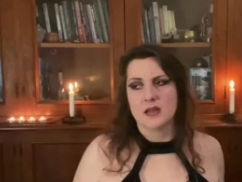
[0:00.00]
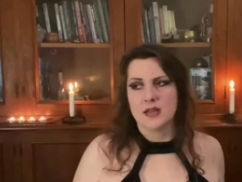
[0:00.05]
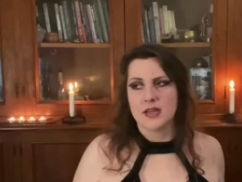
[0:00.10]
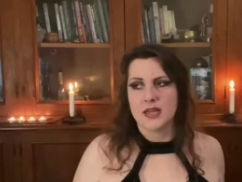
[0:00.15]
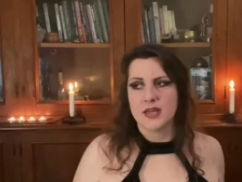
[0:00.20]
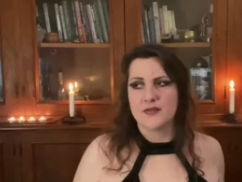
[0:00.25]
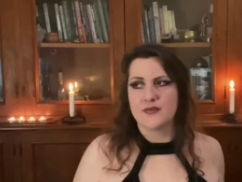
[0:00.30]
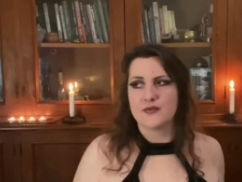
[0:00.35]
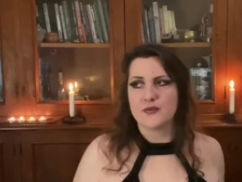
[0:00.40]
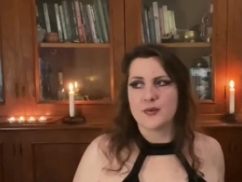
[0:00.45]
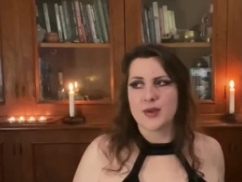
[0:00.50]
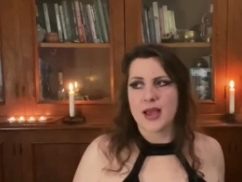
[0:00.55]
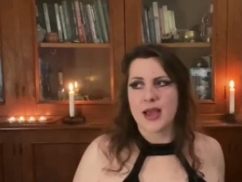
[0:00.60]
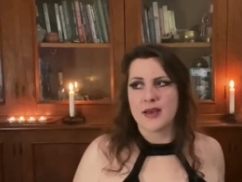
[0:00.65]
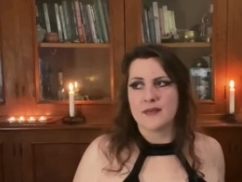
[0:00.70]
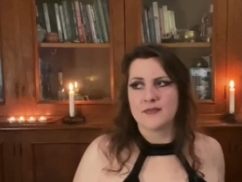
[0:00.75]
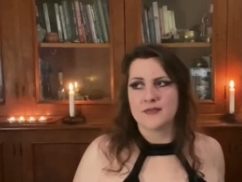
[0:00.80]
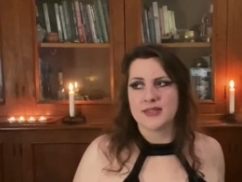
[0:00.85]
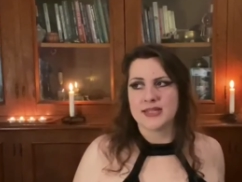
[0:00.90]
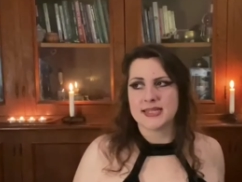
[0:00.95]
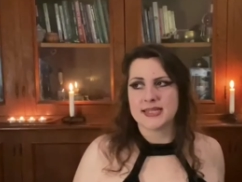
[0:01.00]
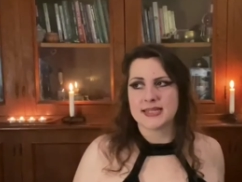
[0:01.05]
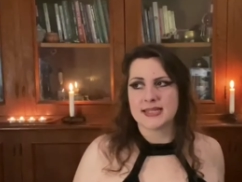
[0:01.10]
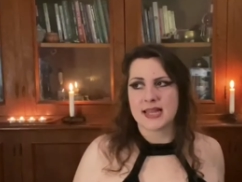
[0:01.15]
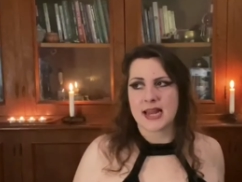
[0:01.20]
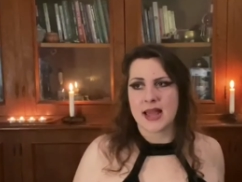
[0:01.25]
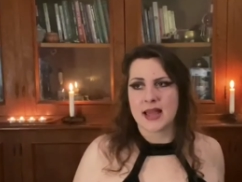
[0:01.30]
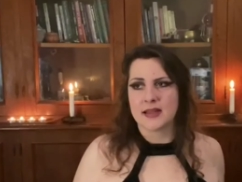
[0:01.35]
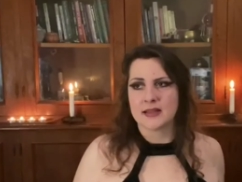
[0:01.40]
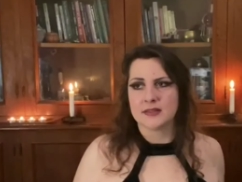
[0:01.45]
If we have the
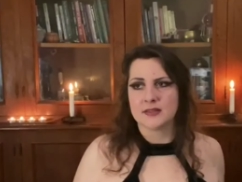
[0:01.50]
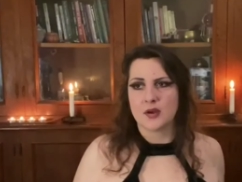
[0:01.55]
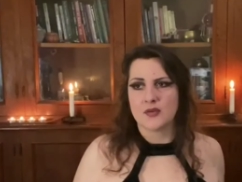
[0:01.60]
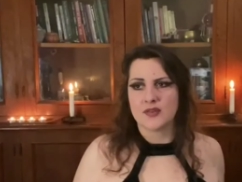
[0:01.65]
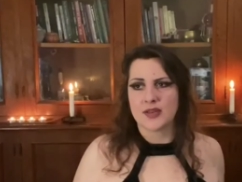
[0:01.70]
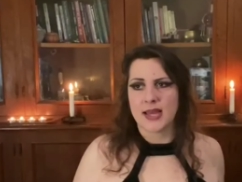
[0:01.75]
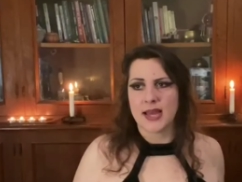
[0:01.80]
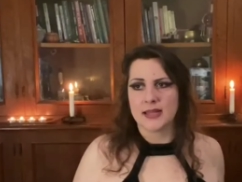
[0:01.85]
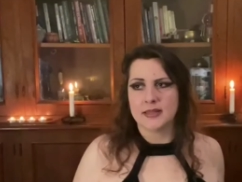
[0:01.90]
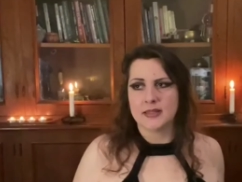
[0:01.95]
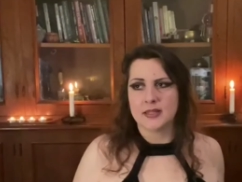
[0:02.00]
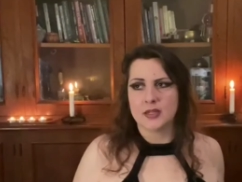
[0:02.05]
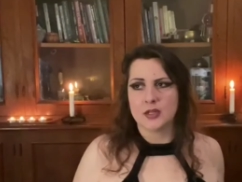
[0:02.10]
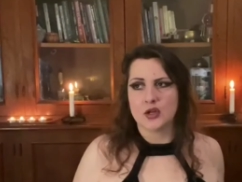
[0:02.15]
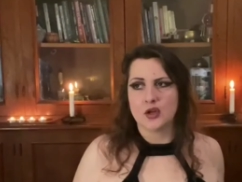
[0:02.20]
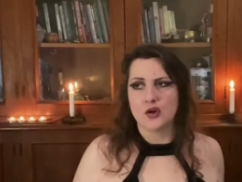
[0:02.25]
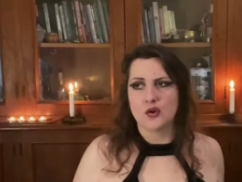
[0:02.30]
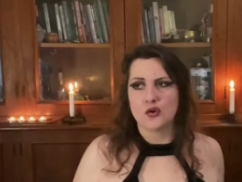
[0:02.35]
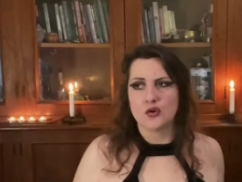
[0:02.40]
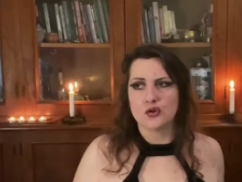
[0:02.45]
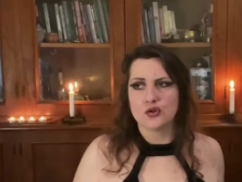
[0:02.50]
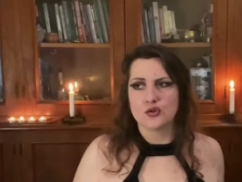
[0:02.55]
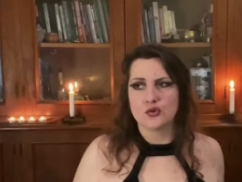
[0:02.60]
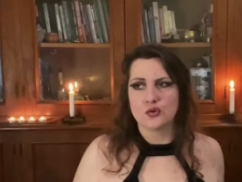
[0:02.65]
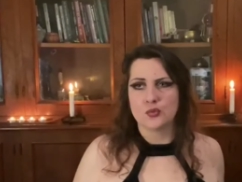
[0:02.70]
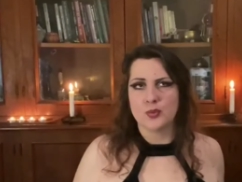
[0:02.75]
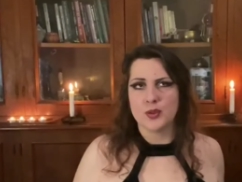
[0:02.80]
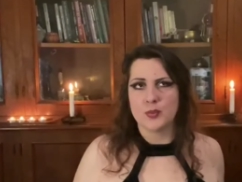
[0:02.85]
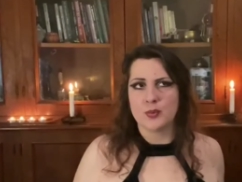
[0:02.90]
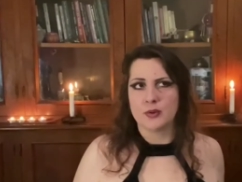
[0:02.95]
strength of getting close
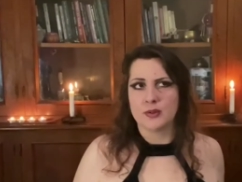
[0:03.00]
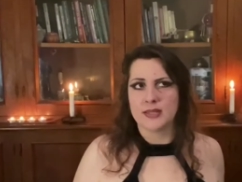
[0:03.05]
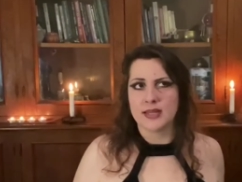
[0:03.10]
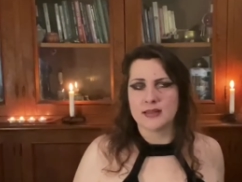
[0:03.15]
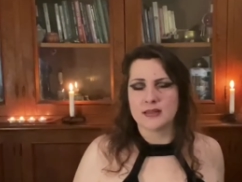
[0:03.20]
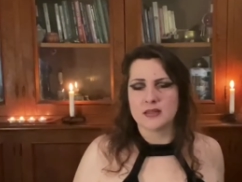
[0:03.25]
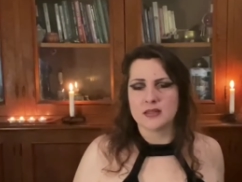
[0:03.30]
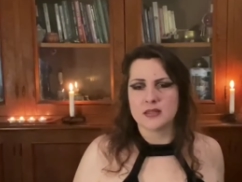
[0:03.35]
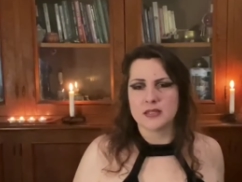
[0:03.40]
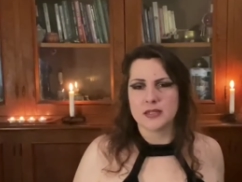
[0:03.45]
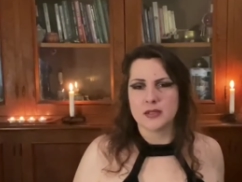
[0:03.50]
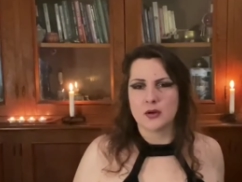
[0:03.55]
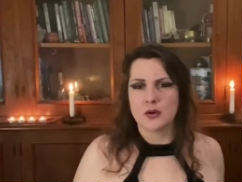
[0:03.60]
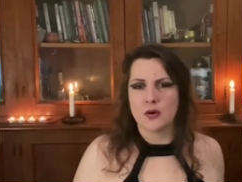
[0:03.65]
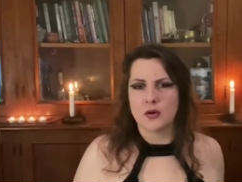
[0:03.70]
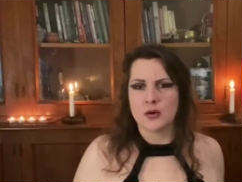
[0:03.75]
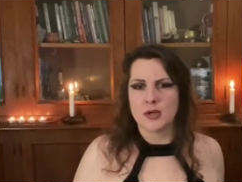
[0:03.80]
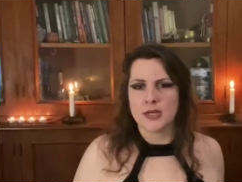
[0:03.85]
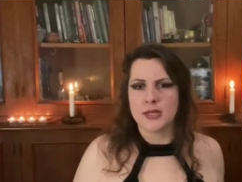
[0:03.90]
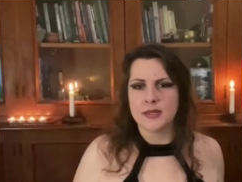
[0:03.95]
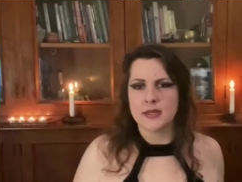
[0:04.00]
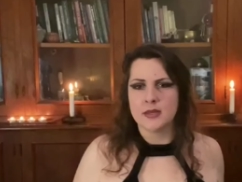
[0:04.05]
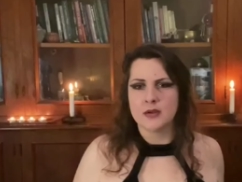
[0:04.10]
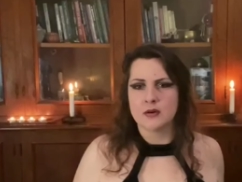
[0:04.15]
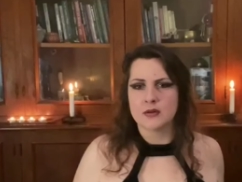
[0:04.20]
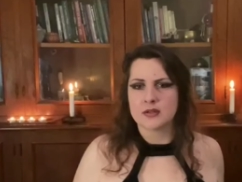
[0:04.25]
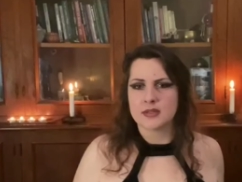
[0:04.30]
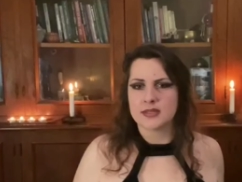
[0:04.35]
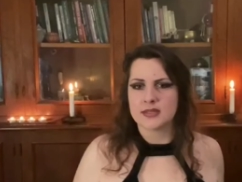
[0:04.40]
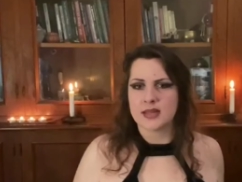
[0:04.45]
to people that is lonely
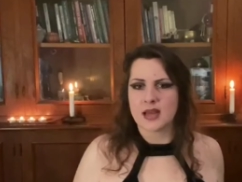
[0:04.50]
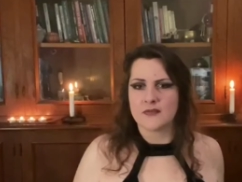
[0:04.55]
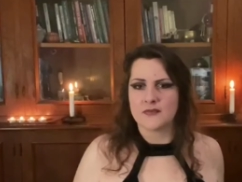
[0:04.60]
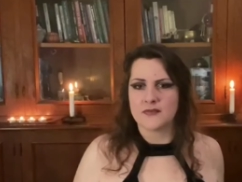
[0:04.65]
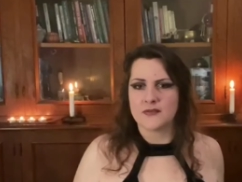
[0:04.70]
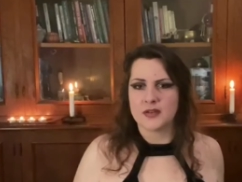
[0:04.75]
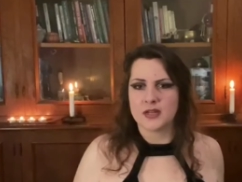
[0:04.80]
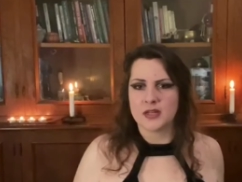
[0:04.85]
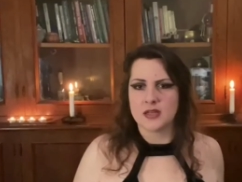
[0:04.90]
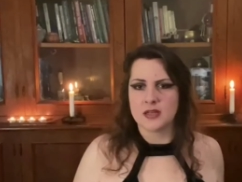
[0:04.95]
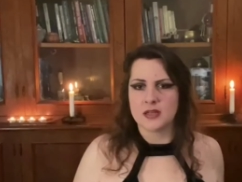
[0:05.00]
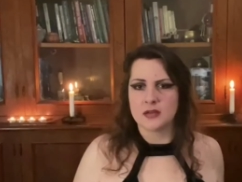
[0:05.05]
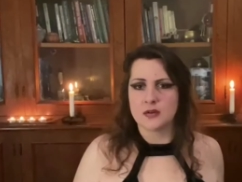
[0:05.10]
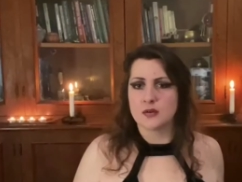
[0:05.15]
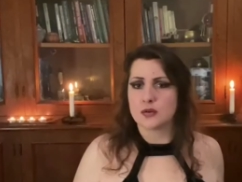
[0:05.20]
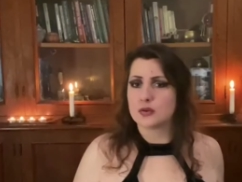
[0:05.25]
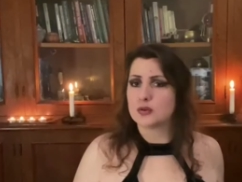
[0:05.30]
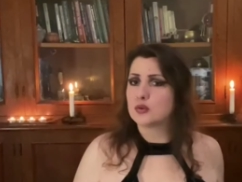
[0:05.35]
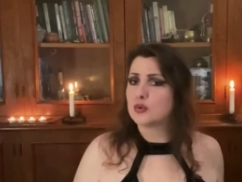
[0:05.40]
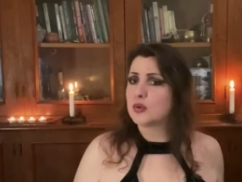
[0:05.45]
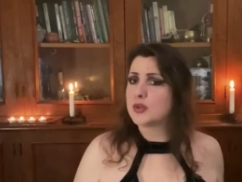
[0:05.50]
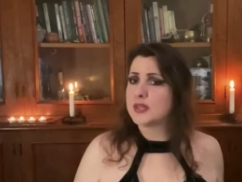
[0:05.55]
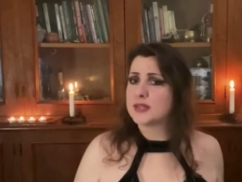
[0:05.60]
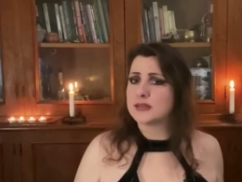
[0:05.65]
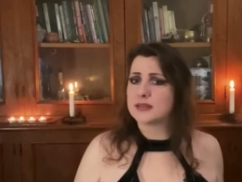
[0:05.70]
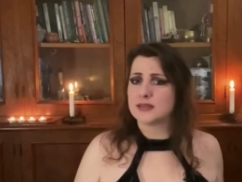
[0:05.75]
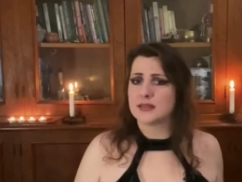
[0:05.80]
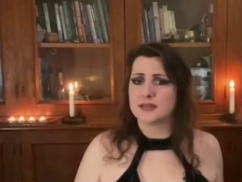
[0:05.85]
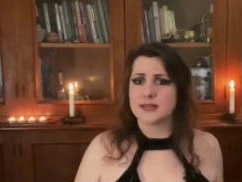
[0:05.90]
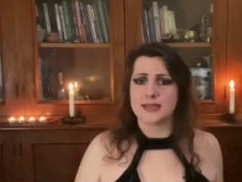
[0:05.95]
or suffering or
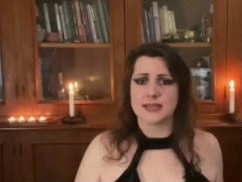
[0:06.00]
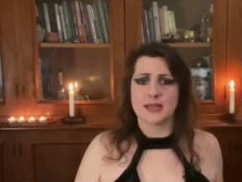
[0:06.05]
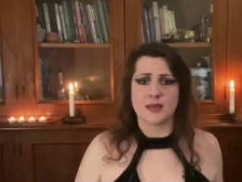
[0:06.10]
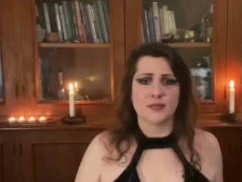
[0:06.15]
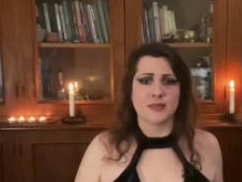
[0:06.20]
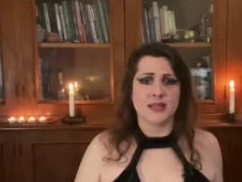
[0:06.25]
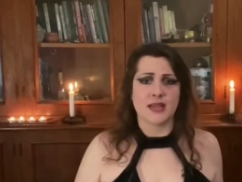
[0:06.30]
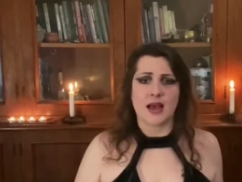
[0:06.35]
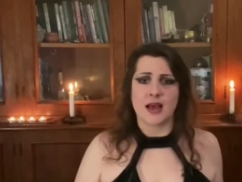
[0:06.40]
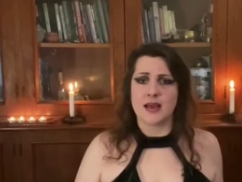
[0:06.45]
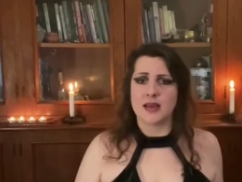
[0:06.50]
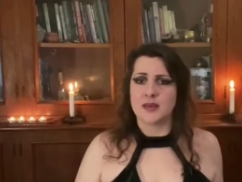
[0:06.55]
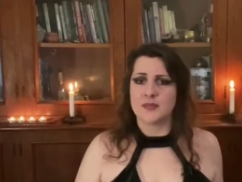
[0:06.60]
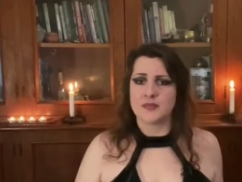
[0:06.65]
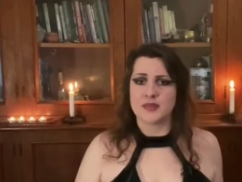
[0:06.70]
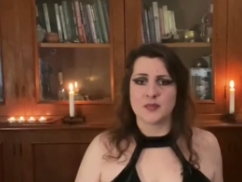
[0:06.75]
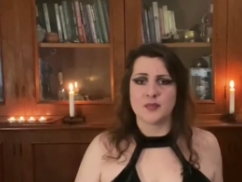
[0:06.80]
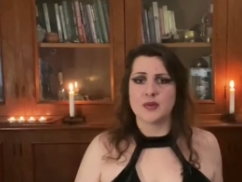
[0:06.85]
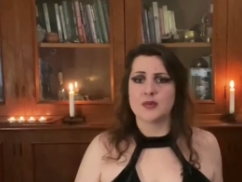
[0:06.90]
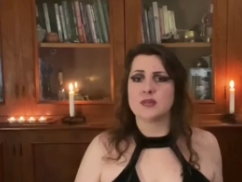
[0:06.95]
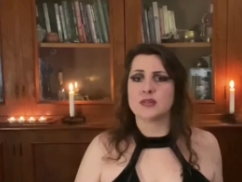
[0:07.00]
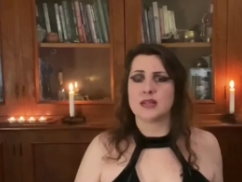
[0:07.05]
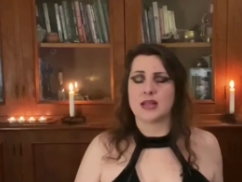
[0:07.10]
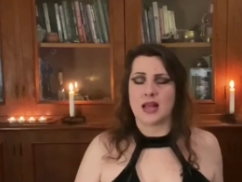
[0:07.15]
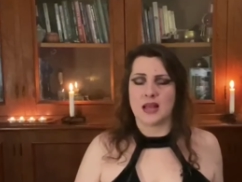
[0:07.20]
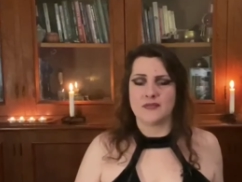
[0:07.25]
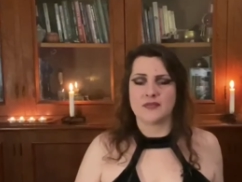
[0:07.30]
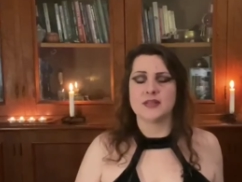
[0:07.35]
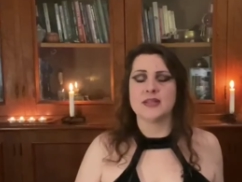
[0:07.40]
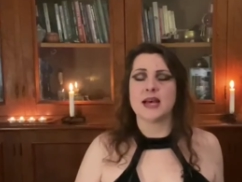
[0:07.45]
twisted sometimes, because
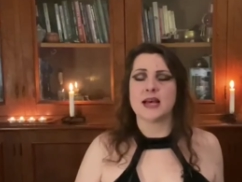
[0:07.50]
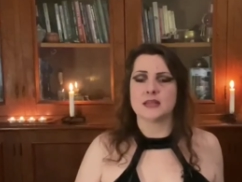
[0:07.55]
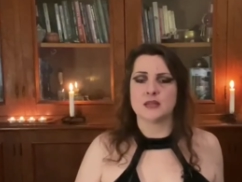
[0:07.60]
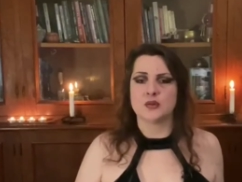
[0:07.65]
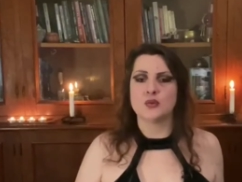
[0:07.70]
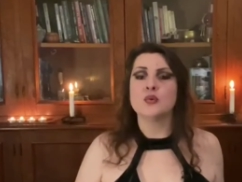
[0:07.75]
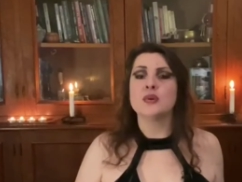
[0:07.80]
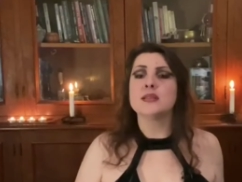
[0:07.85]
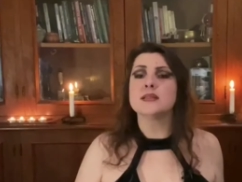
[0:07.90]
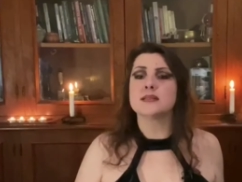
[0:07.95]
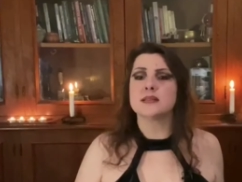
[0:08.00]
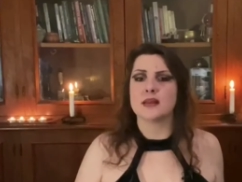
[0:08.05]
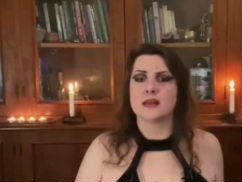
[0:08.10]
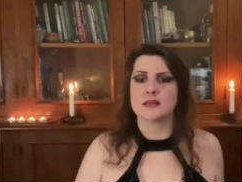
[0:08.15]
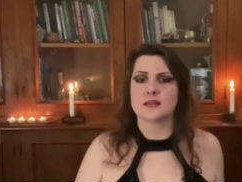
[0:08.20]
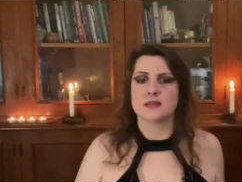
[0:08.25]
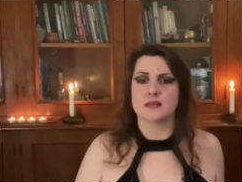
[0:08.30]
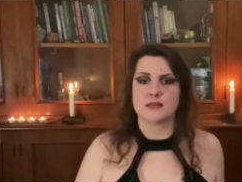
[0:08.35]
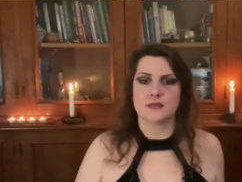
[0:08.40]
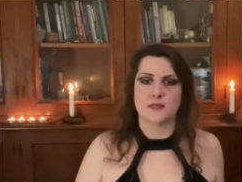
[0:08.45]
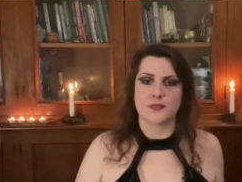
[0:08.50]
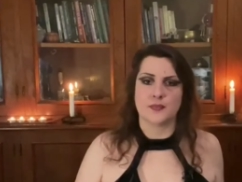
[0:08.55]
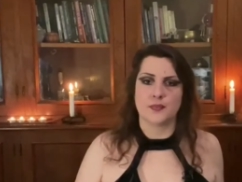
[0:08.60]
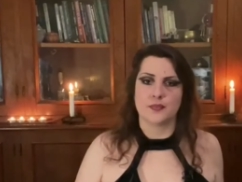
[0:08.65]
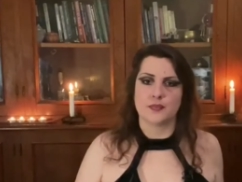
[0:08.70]
life does twist us,